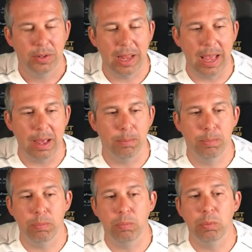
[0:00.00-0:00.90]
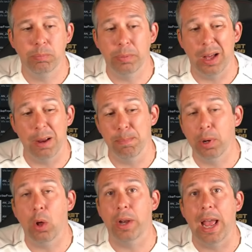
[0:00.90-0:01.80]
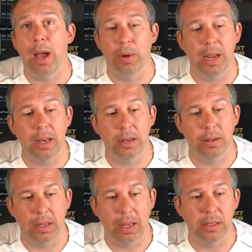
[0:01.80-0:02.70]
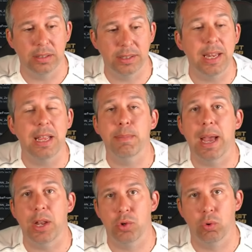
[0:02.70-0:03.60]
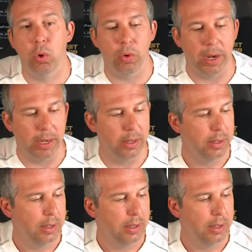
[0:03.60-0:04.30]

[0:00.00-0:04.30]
Yeah, like block out in stickman drawing.